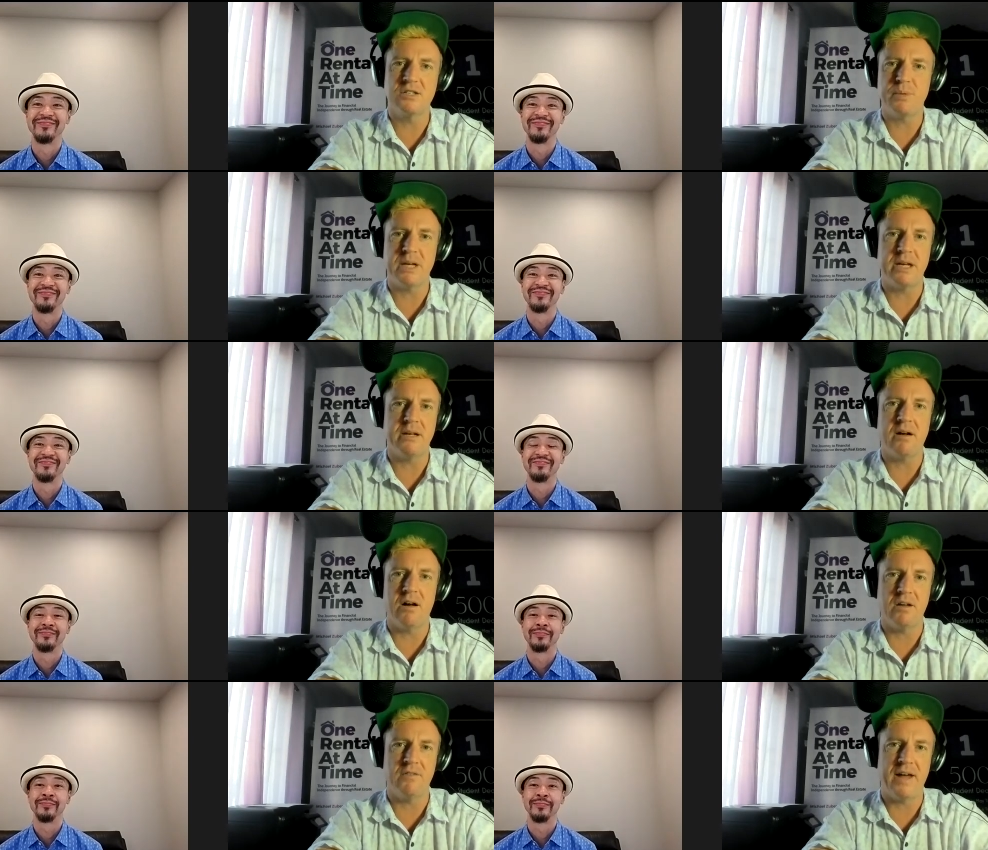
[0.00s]
Speaker 1: speed,
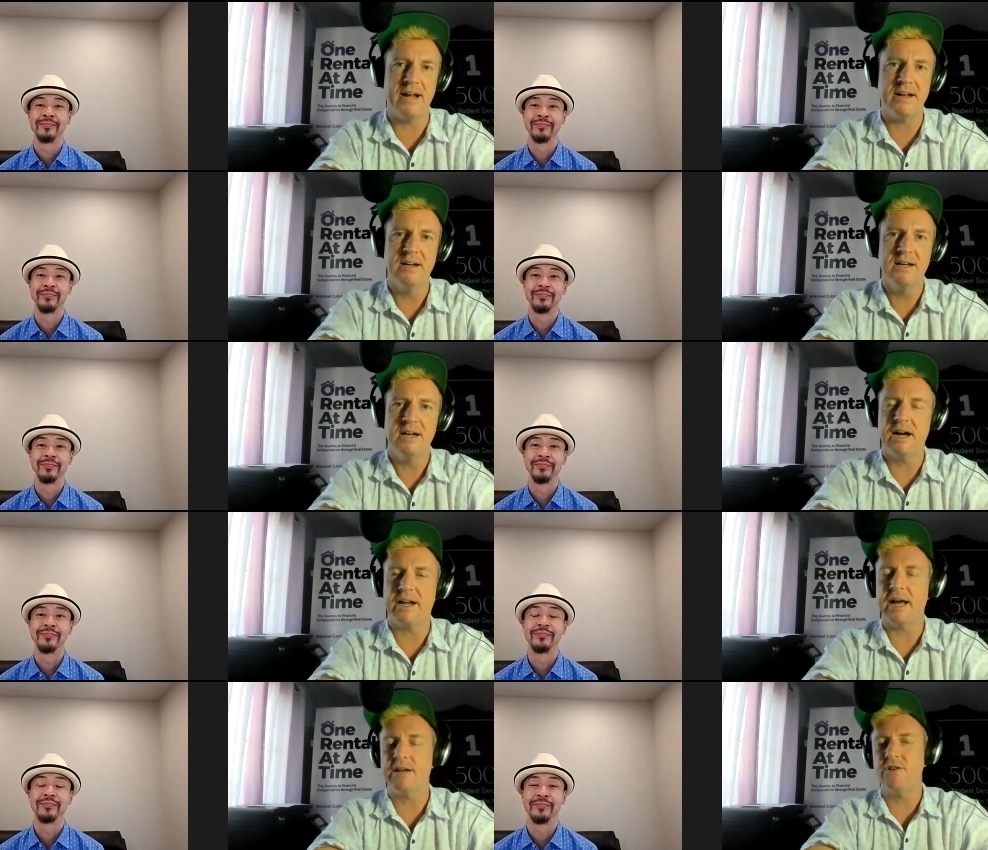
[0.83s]
all of that.
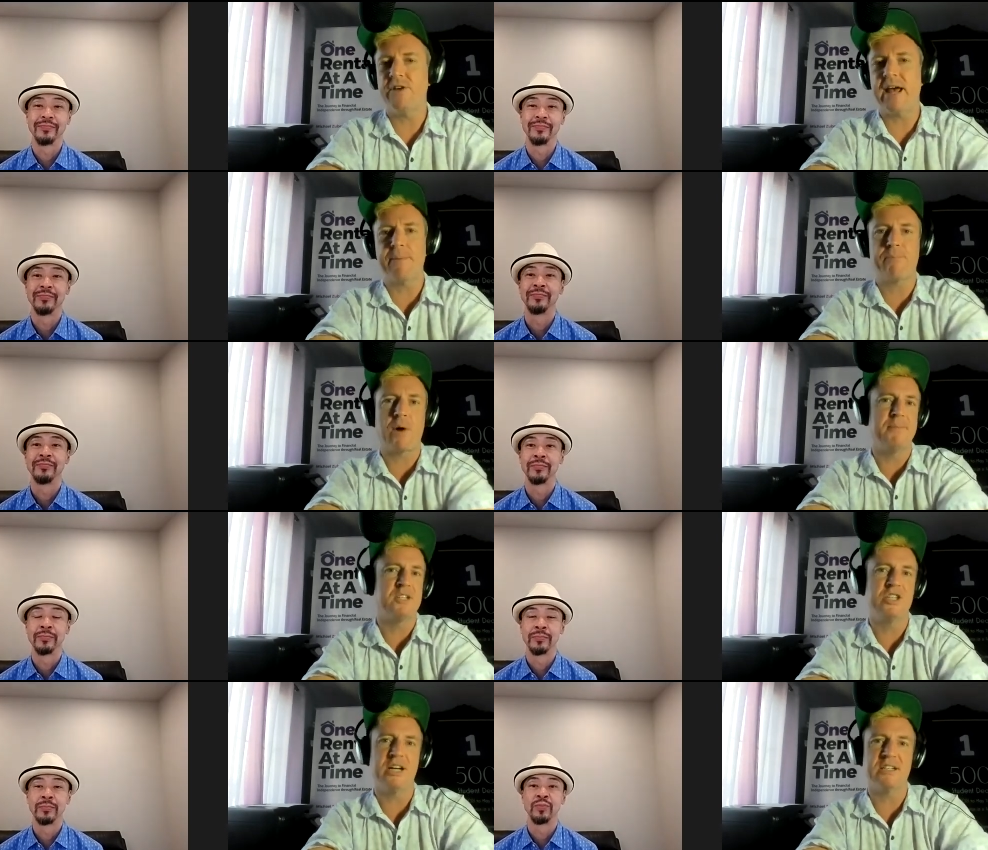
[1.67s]
Again, you can't
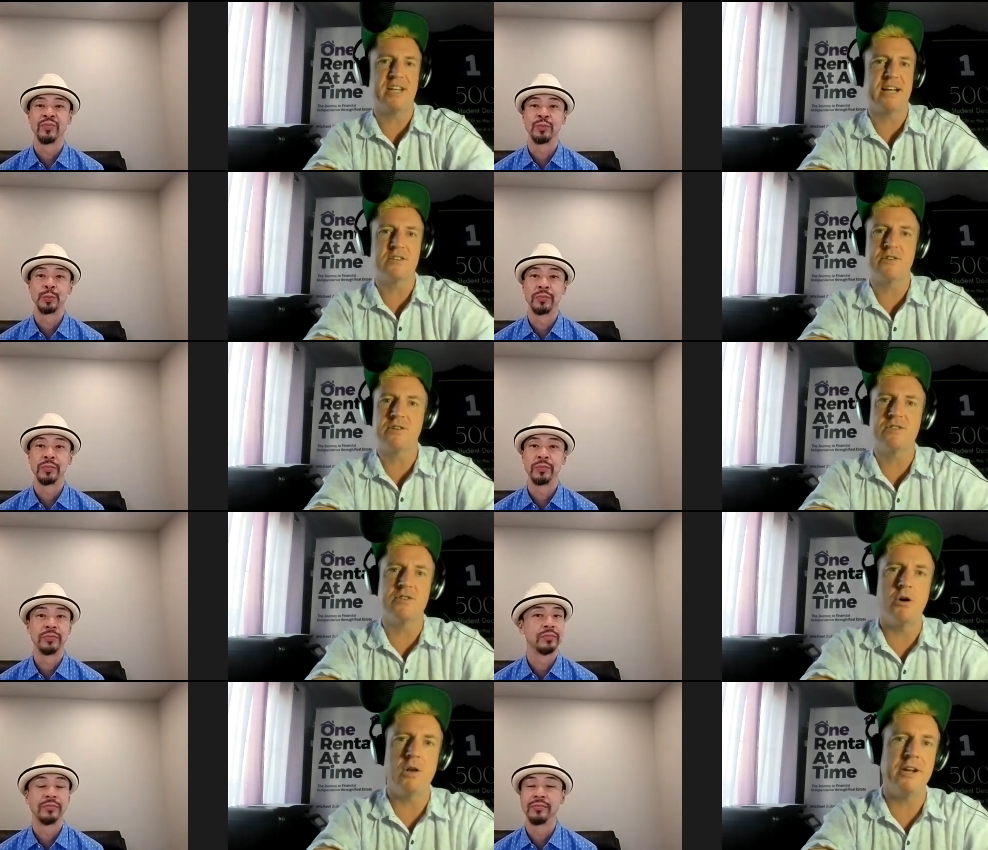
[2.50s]
promise yes answers.
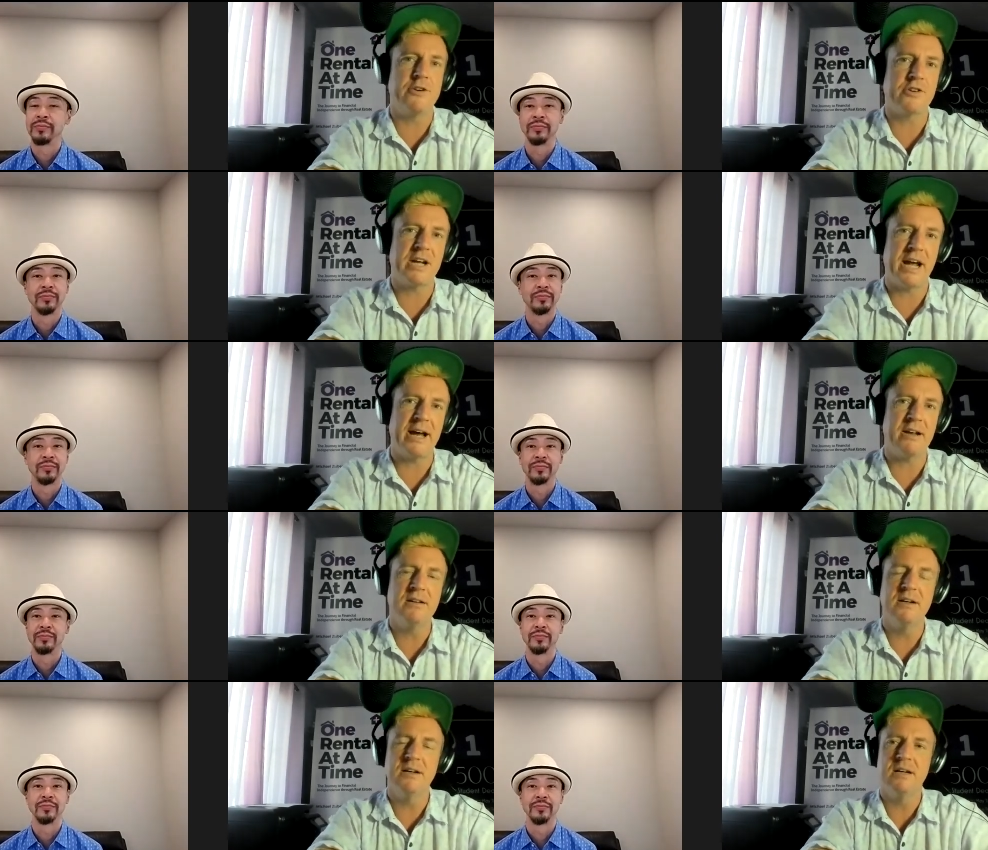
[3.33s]
No lender can,
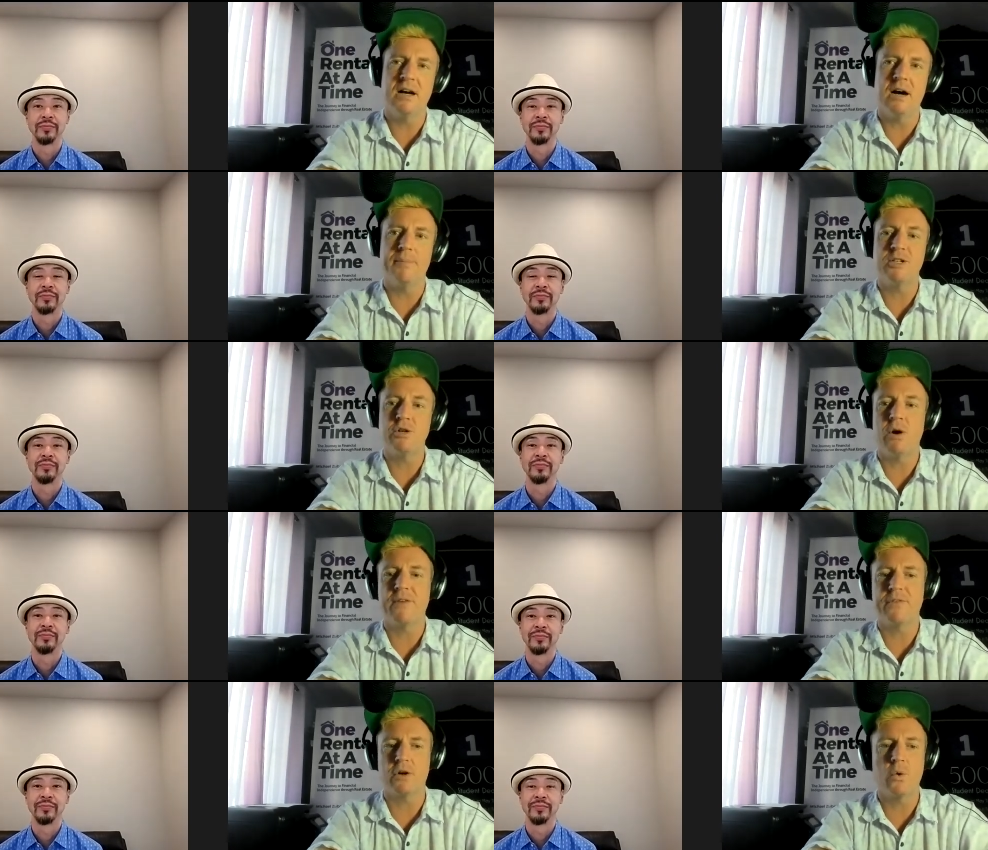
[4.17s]
but you
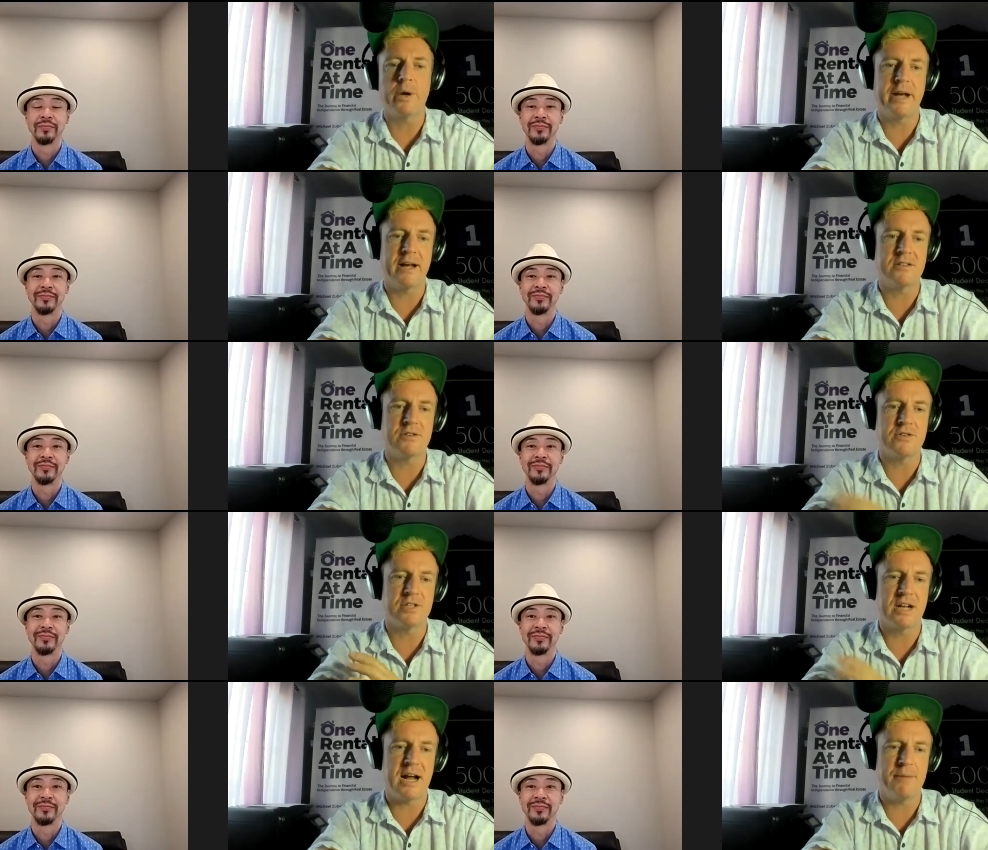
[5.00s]
offer quick
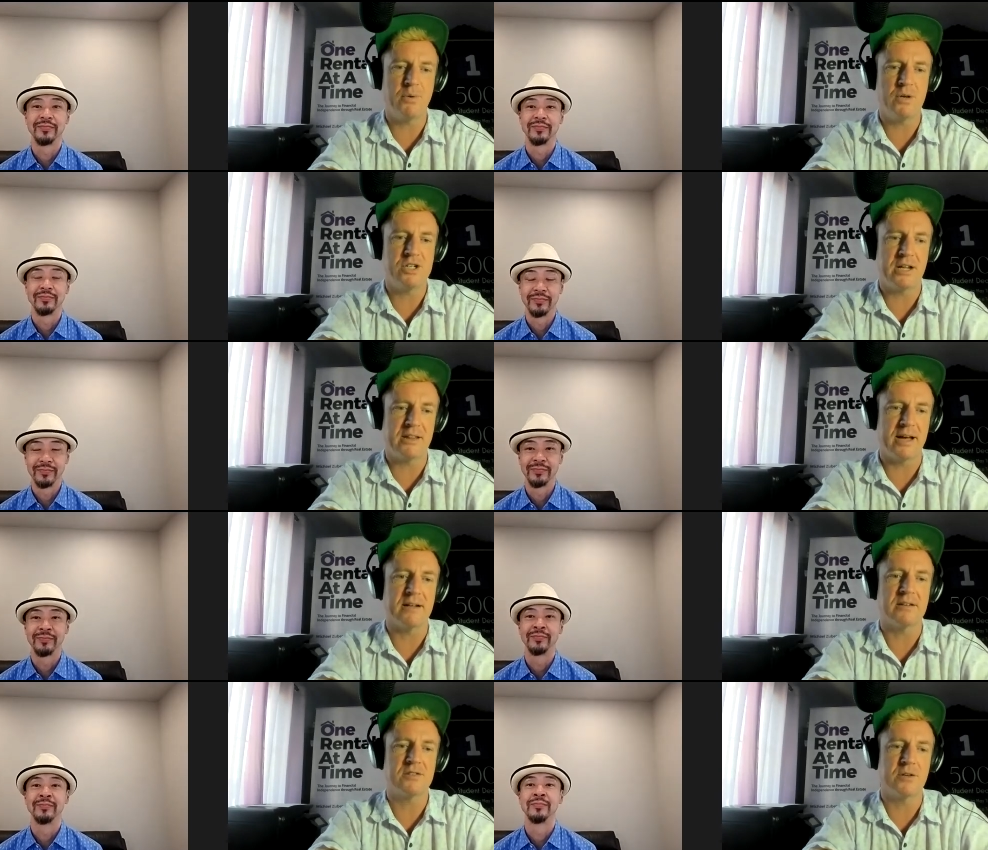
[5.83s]
answers. And I appreciate
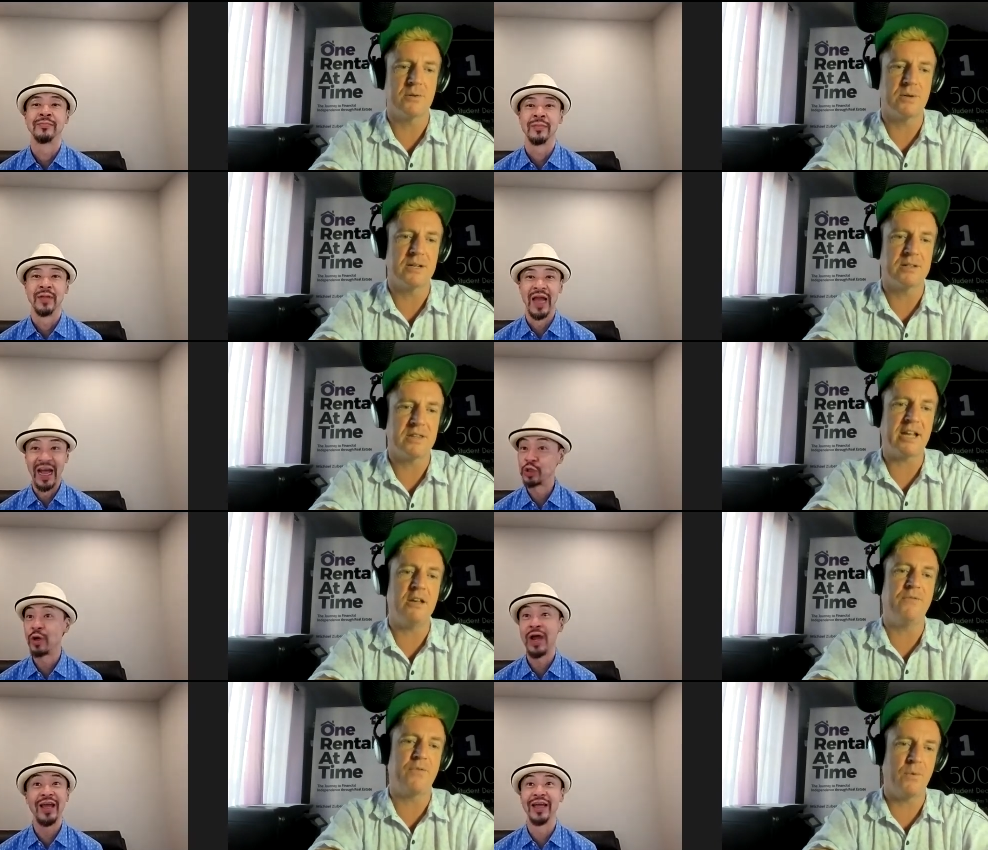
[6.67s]
that. So thank
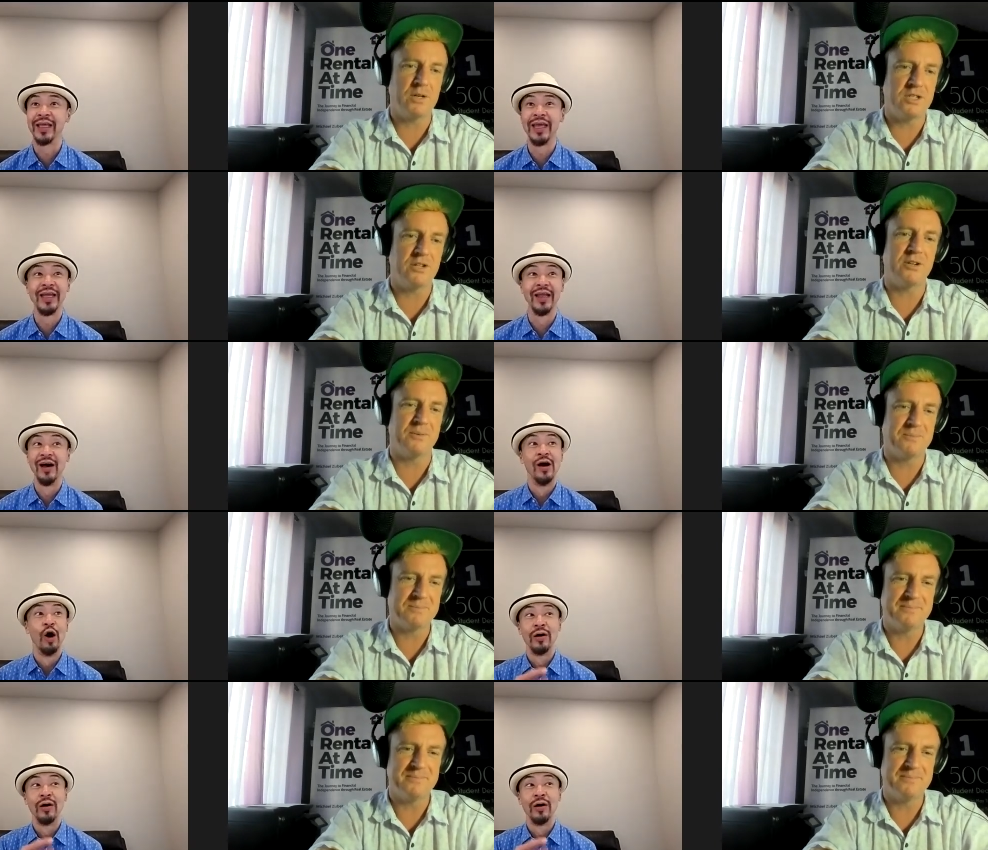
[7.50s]
you for what you do.